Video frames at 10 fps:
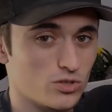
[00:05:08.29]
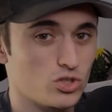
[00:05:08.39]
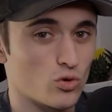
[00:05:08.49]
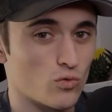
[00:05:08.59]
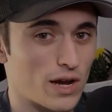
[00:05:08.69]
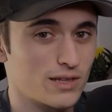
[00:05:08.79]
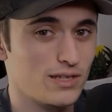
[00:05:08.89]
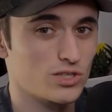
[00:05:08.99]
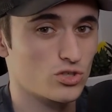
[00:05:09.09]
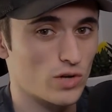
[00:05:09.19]
directly
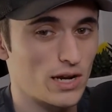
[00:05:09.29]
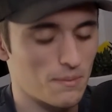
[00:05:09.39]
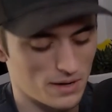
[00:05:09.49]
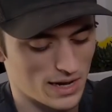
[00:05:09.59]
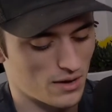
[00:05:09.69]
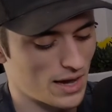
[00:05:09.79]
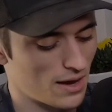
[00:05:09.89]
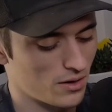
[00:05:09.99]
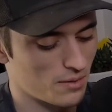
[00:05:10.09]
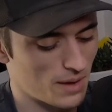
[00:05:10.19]
straight up and down
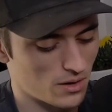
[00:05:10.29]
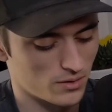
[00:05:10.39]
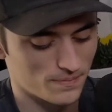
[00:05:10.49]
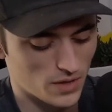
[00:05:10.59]
out of the mountain.